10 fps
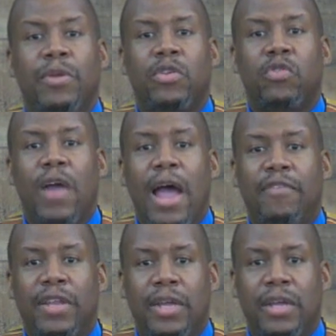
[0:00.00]

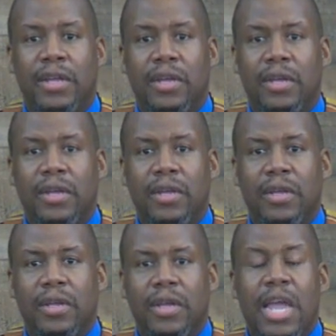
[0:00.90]
traveling
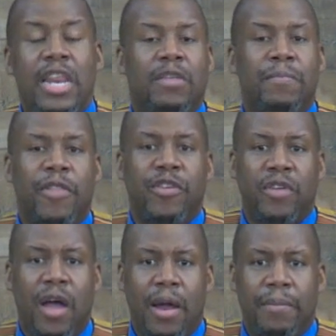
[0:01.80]
in his mother's
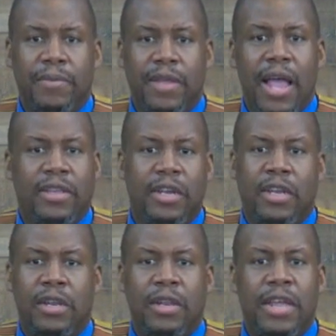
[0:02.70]
arms as a
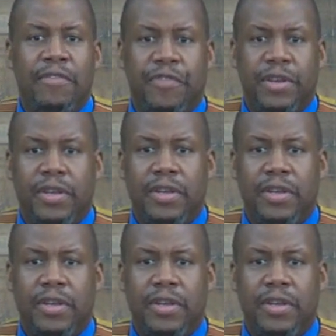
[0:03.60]
little infant.